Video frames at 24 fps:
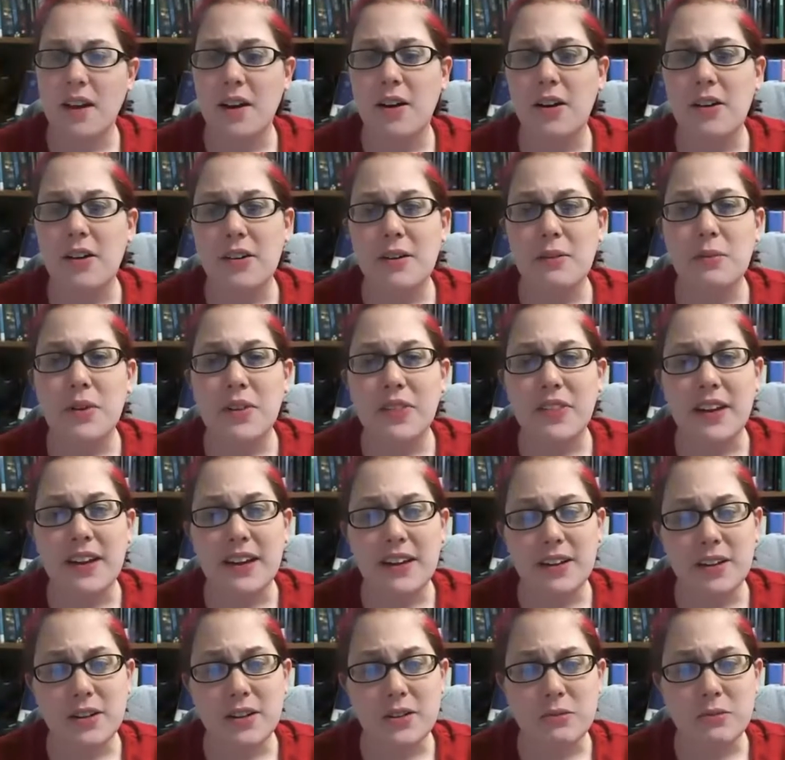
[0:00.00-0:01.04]
All right, well, thank
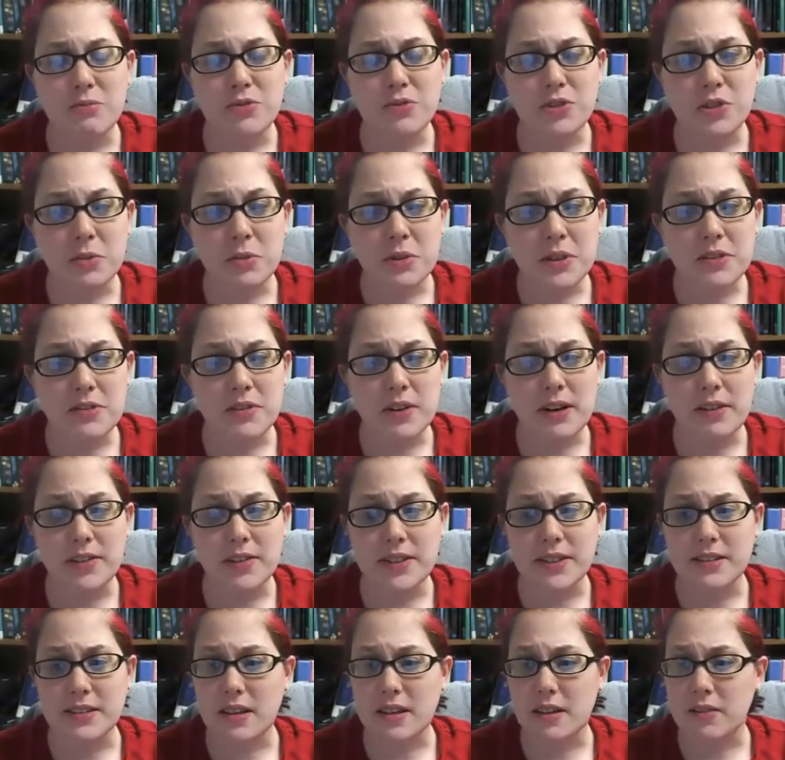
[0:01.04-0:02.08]
you so much for having
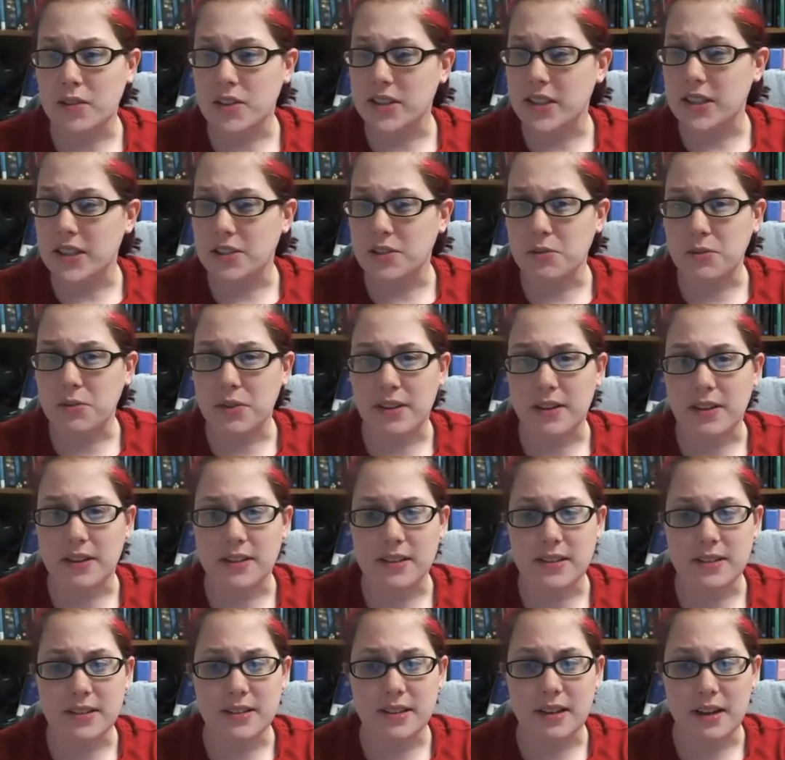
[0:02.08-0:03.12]
this conversation with
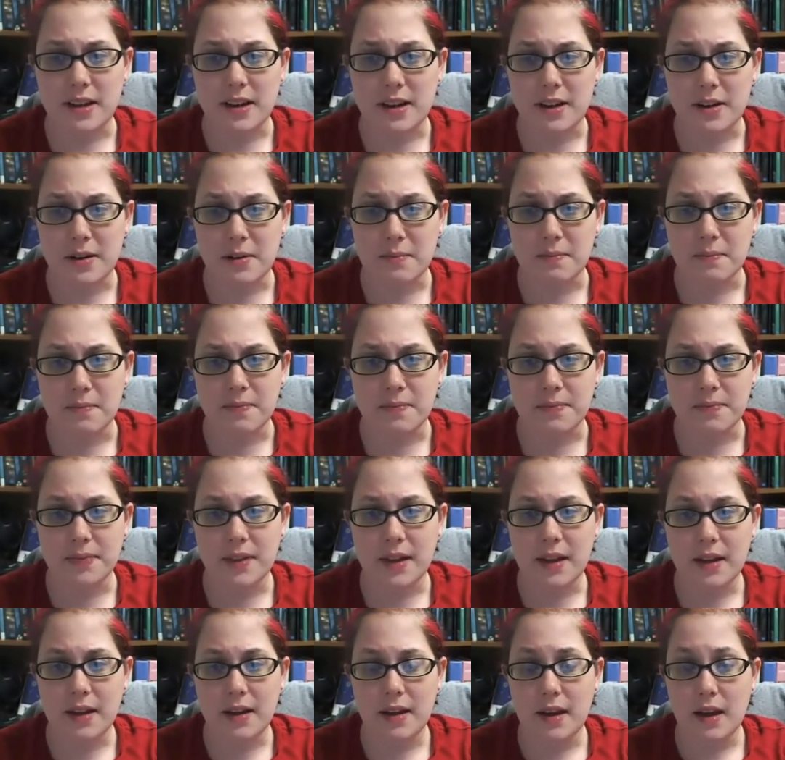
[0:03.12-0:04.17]
us. Um,
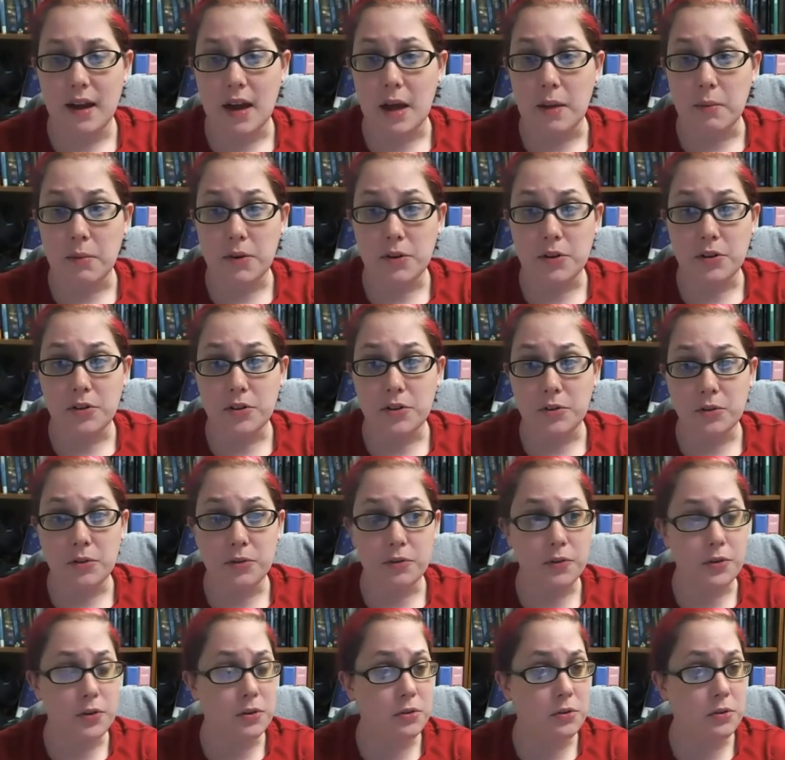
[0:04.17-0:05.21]
I'm going to do a
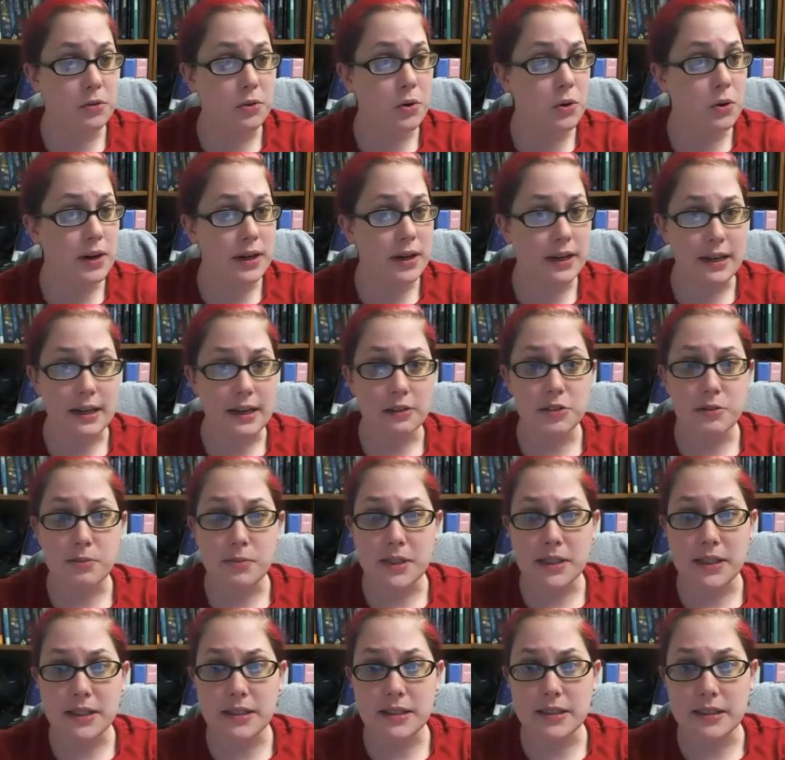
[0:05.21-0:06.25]
few quick
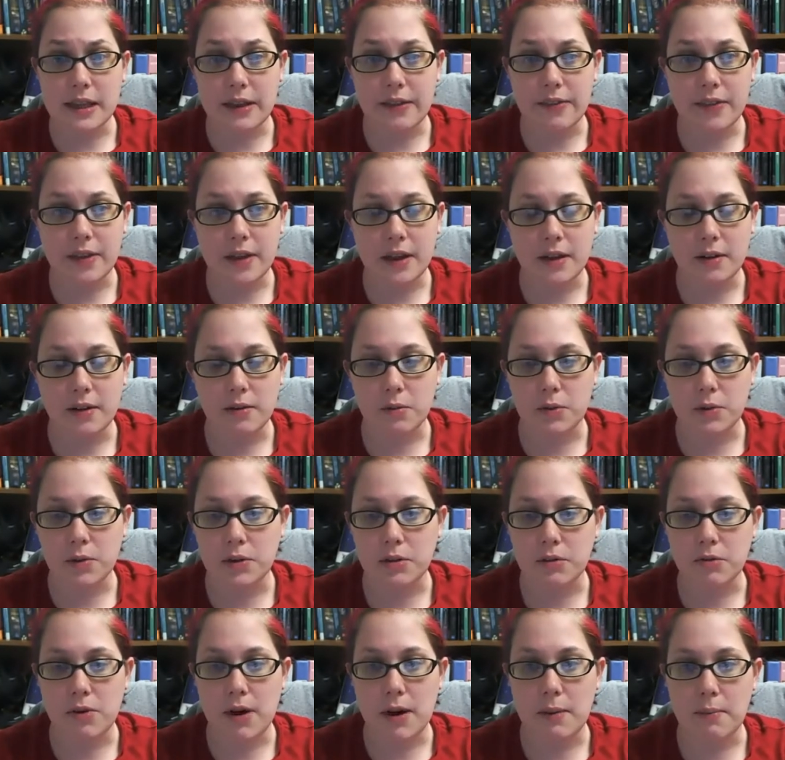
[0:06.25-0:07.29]
announcements and then
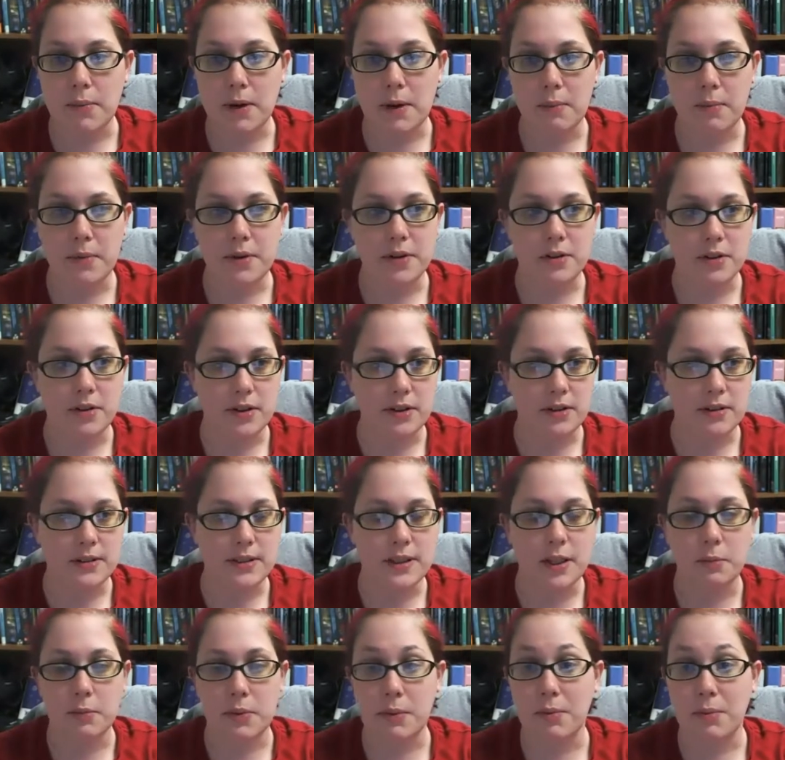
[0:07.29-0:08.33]
we'll wrap up and you can
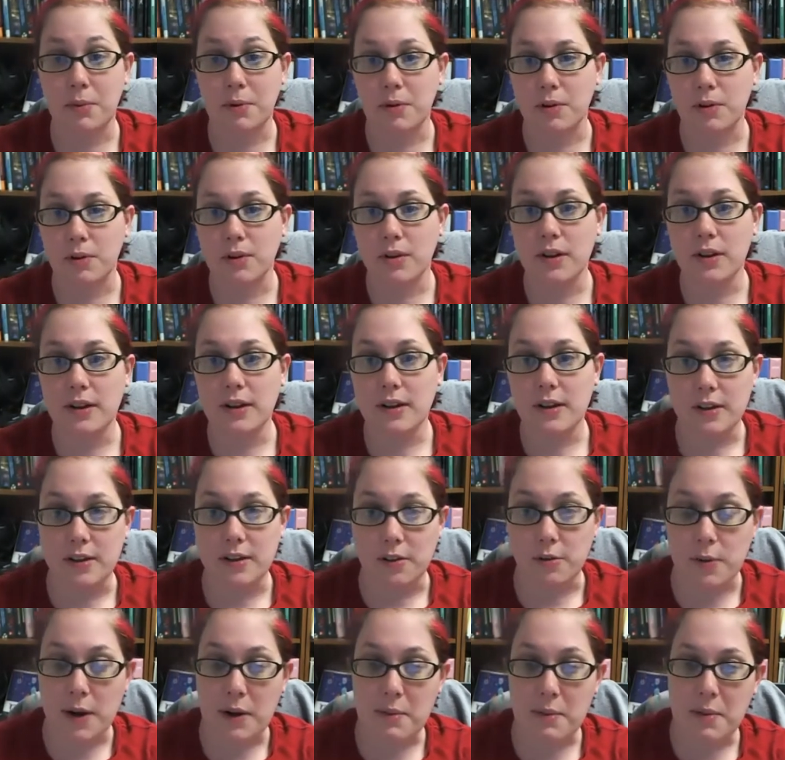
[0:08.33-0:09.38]
tell people,
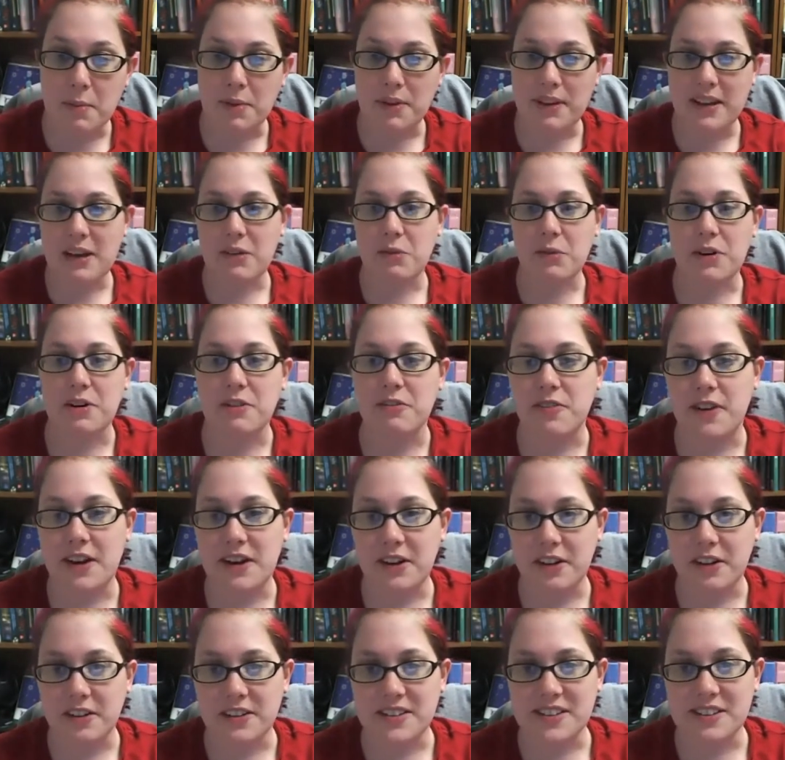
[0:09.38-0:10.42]
remind people again where to
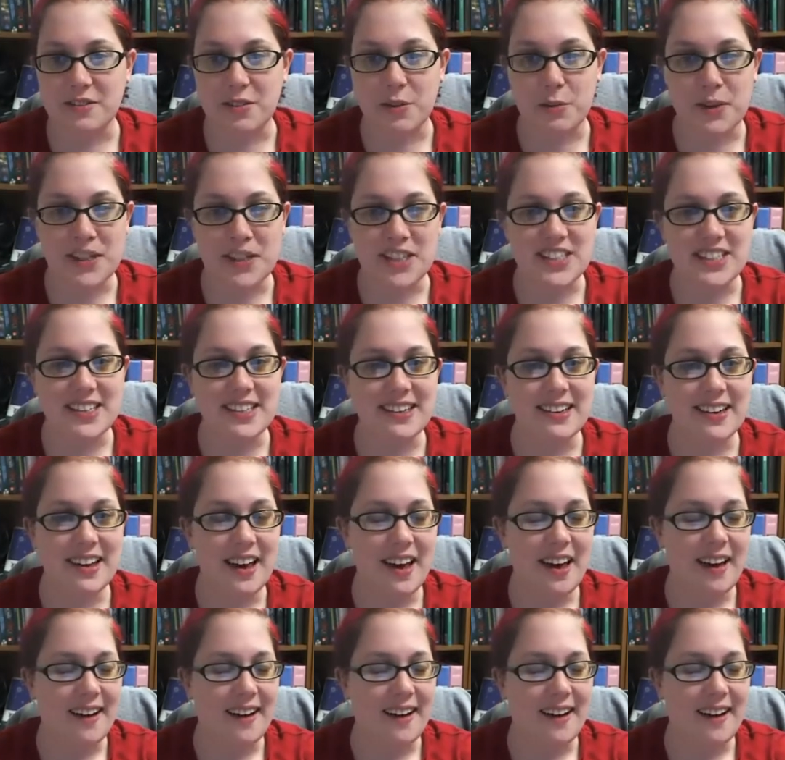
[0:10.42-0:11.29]
find all this information.